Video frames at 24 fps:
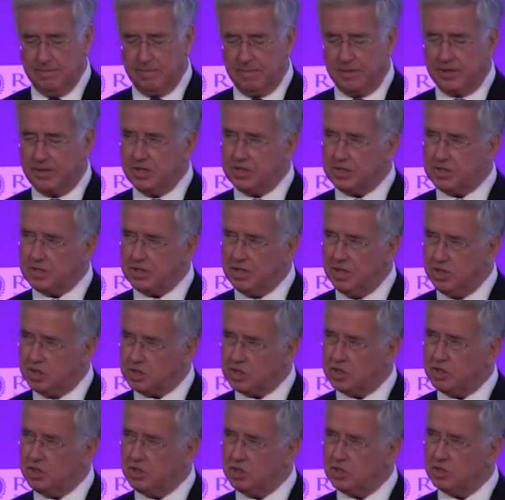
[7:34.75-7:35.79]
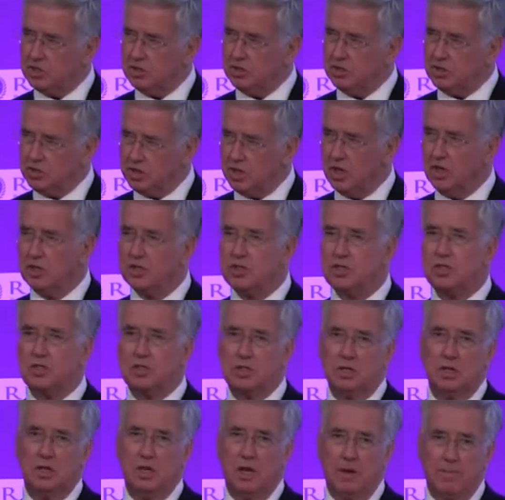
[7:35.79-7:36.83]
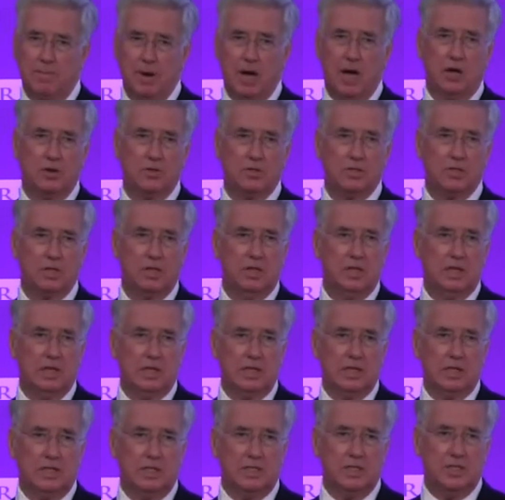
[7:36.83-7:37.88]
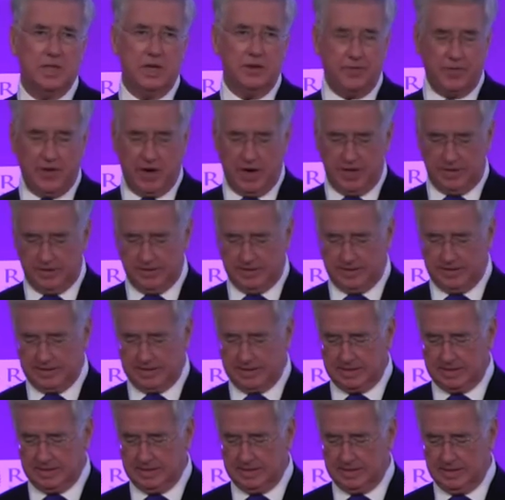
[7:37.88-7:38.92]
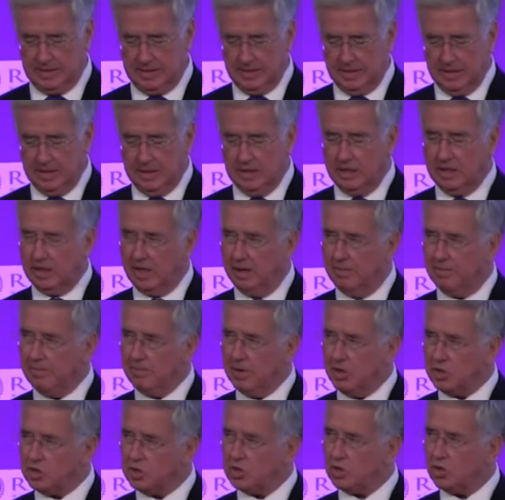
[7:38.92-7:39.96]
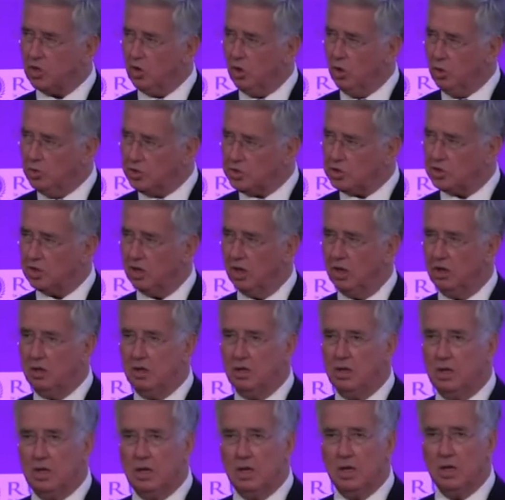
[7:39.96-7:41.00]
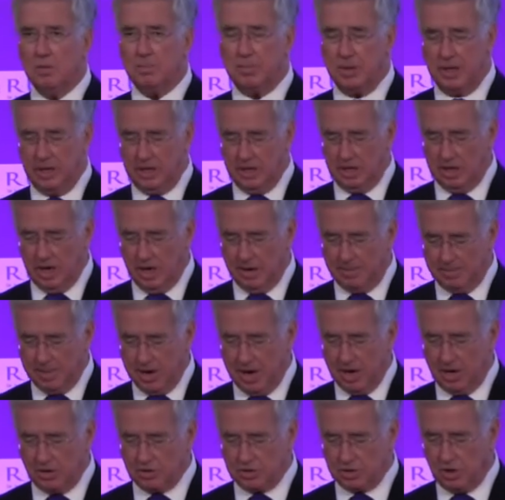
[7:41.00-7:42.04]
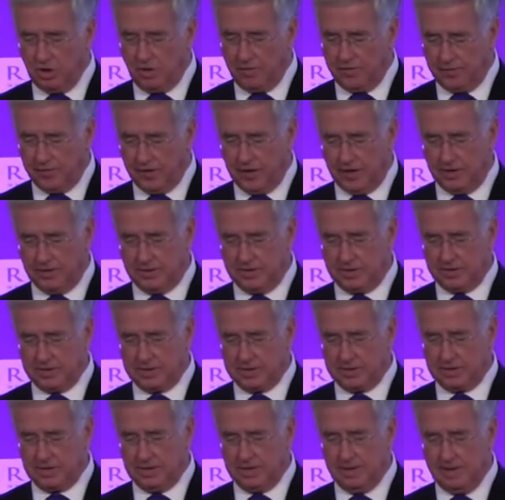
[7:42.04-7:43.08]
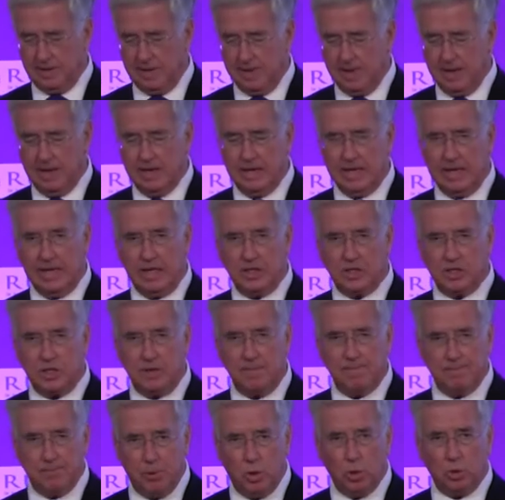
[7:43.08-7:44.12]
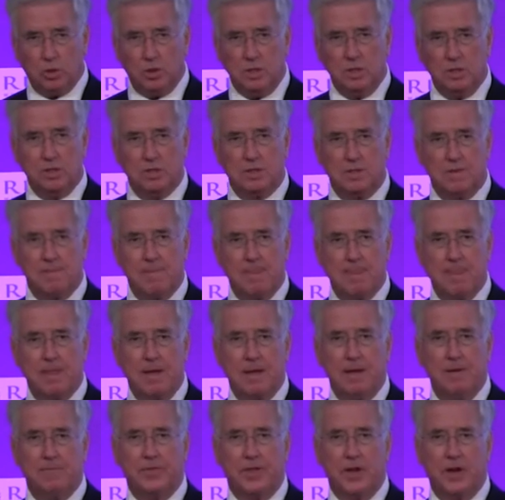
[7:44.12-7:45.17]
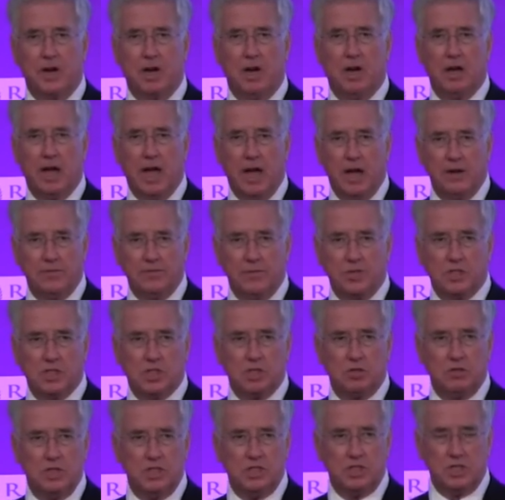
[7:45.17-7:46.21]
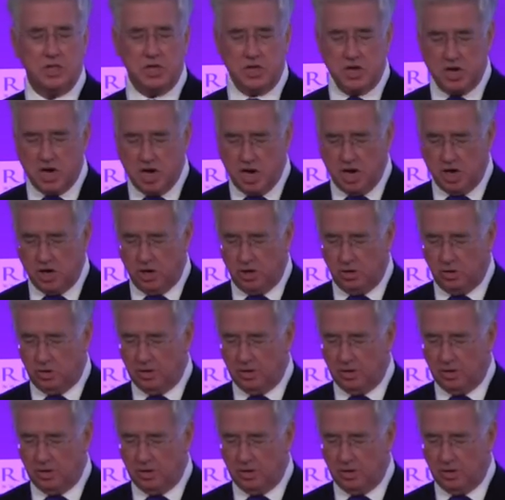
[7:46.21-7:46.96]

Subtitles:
But this isn't just about defence. It must also be about offence. It's important that our adversaries know